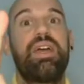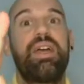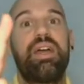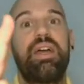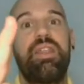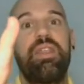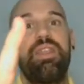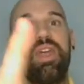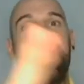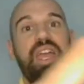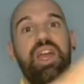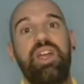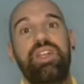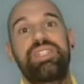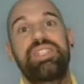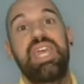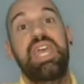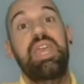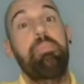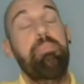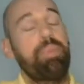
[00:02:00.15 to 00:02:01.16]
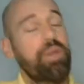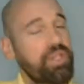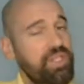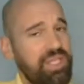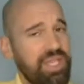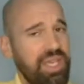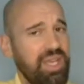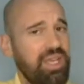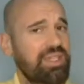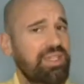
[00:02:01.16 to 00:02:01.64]
they are
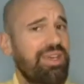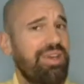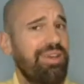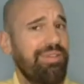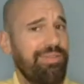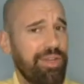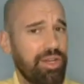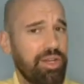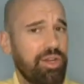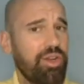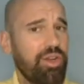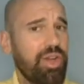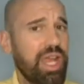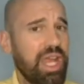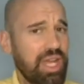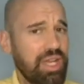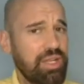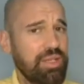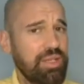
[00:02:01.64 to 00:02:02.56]
10% of your grade.